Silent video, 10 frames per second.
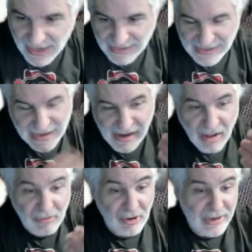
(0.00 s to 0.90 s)
And then
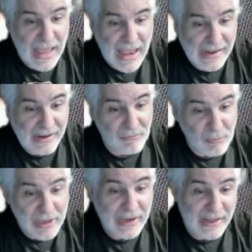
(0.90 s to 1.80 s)
I'll look at it,
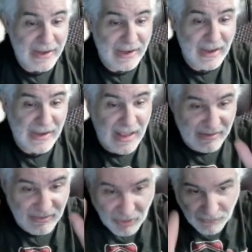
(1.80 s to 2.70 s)
read it, and that's
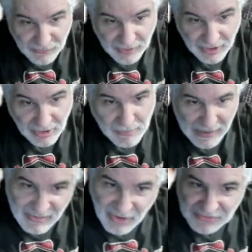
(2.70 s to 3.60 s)
good for you, but
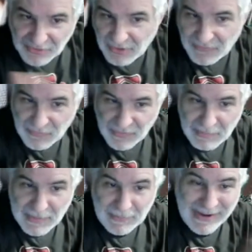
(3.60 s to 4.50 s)
it's also good for the
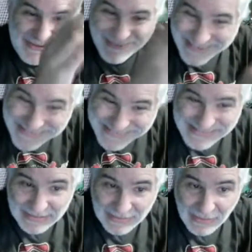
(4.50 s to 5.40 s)
people that are
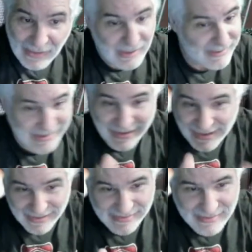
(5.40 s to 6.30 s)
listening because they can't
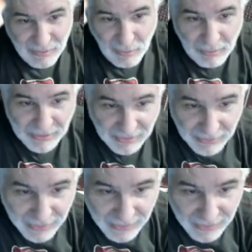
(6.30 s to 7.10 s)
see what we're doing.